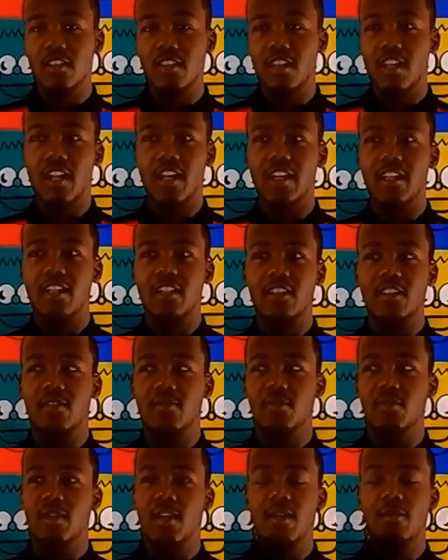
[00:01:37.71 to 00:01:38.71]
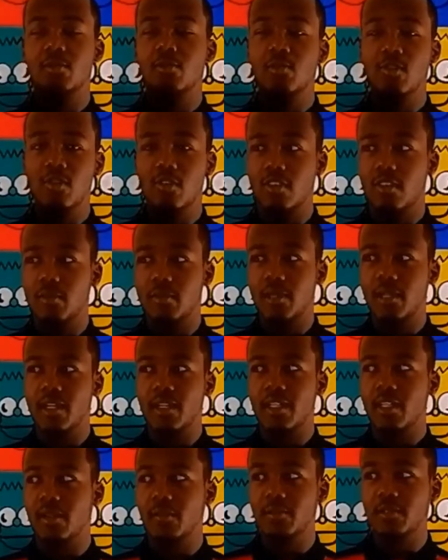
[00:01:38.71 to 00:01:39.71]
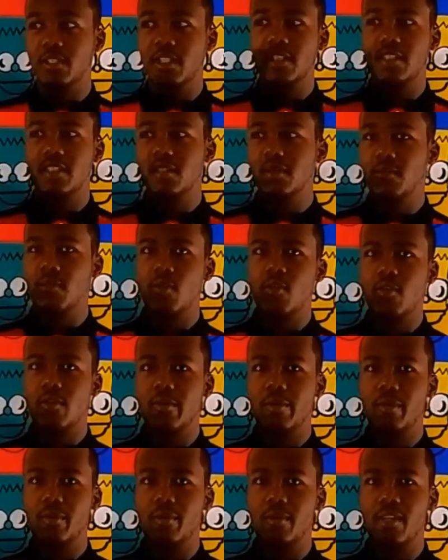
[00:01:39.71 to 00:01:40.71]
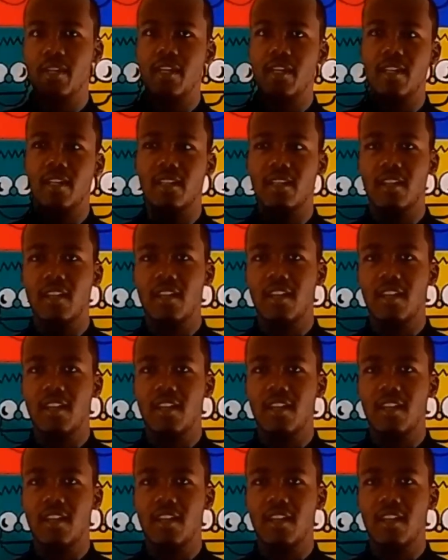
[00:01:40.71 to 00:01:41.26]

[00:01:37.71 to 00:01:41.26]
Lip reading: Like when I was growing up, like that was like something older people did,